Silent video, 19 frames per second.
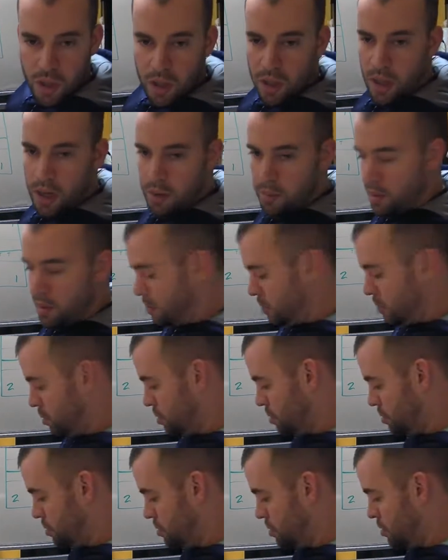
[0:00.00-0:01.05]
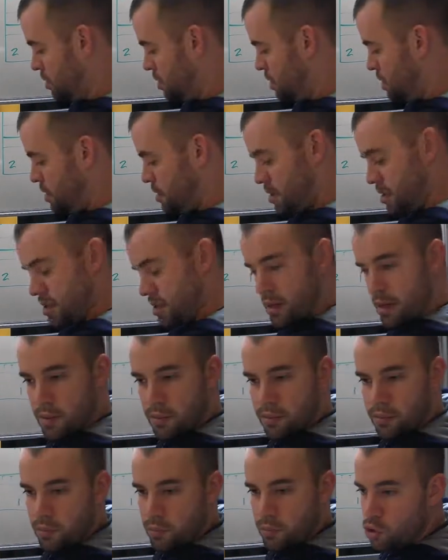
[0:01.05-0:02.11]
A lot of people
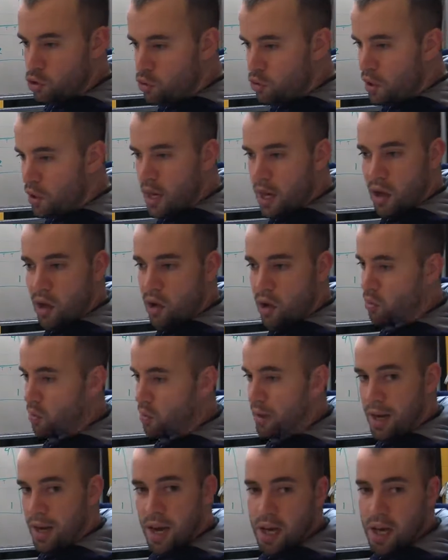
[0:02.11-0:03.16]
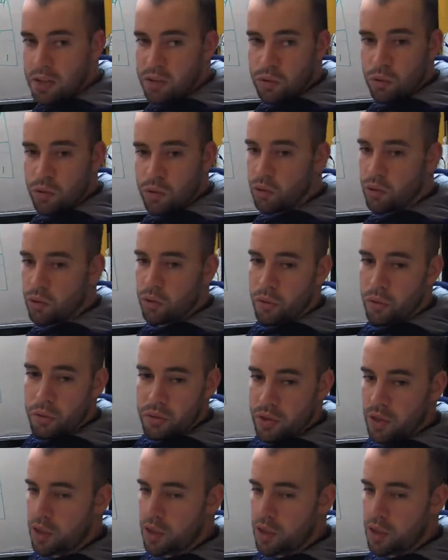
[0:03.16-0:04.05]
from junior high all the way to high school use